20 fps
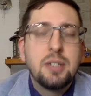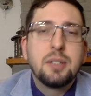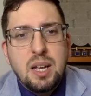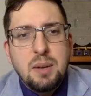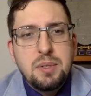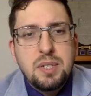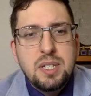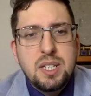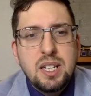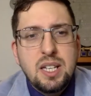I
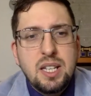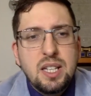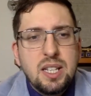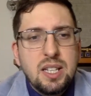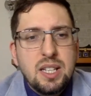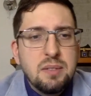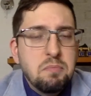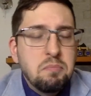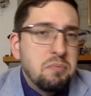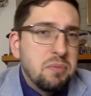would say
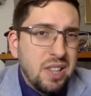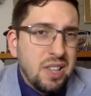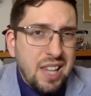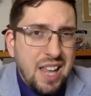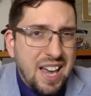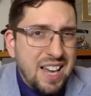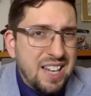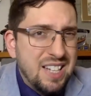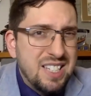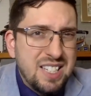it
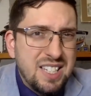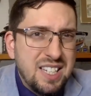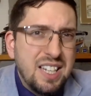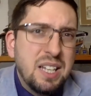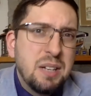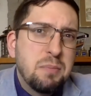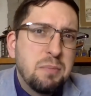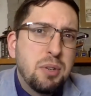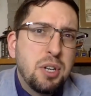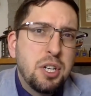last
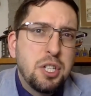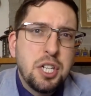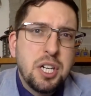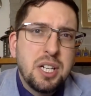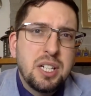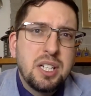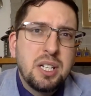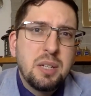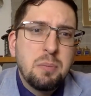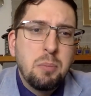and
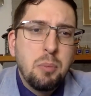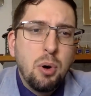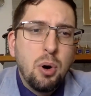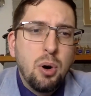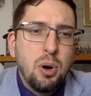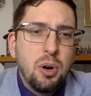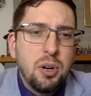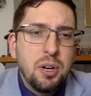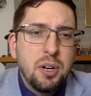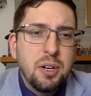project
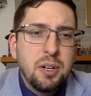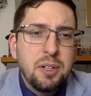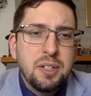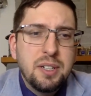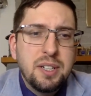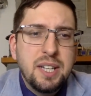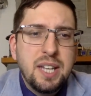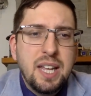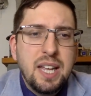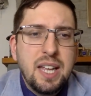more
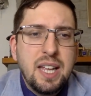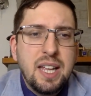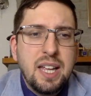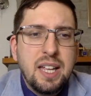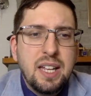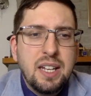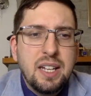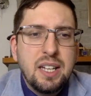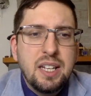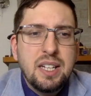
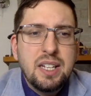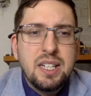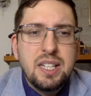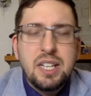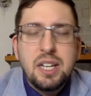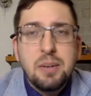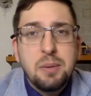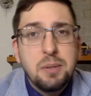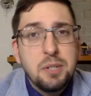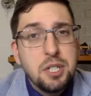than
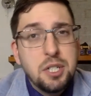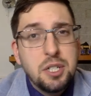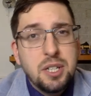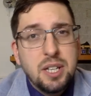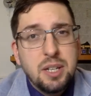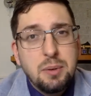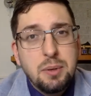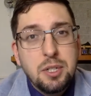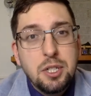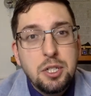the original
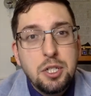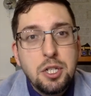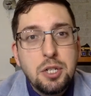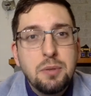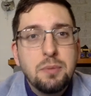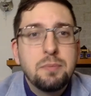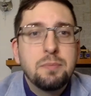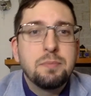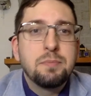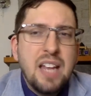Acqua di
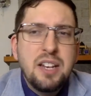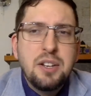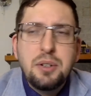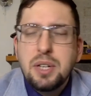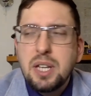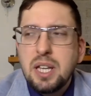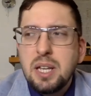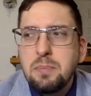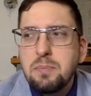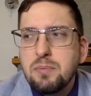Gio. And to
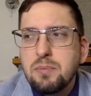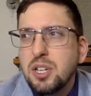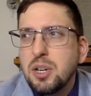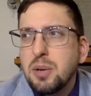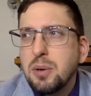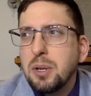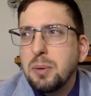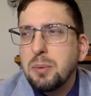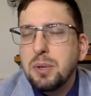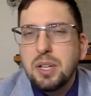keep
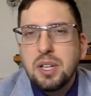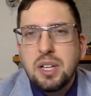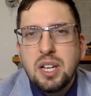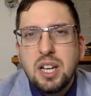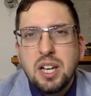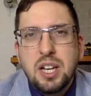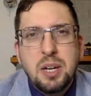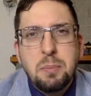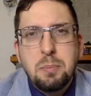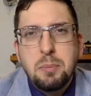going with
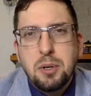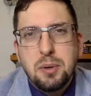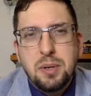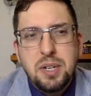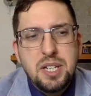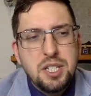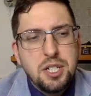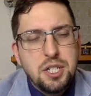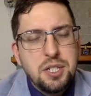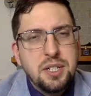a
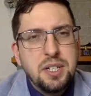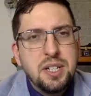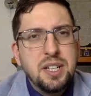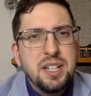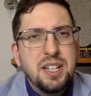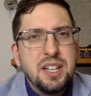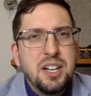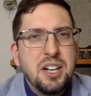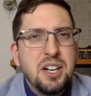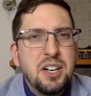comparison
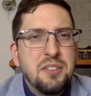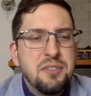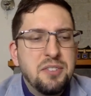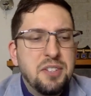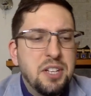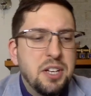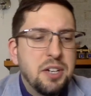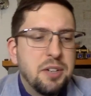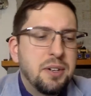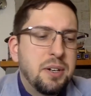of
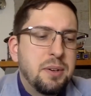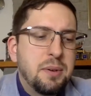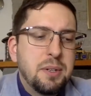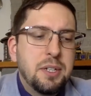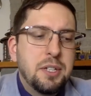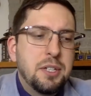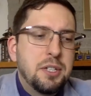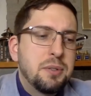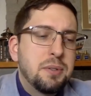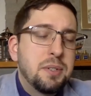the other Acqua
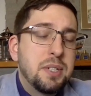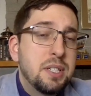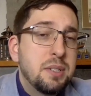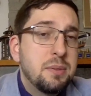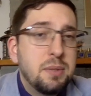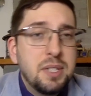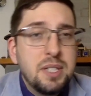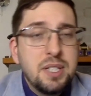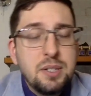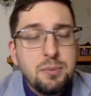di Gio, this
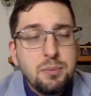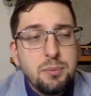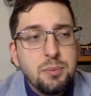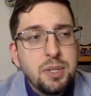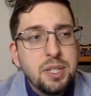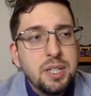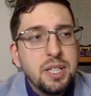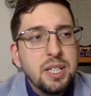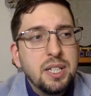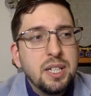one is
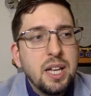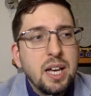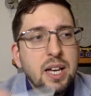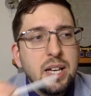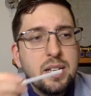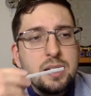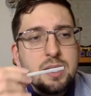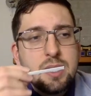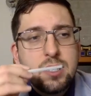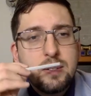really
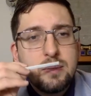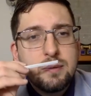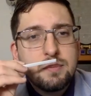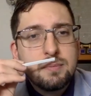nice.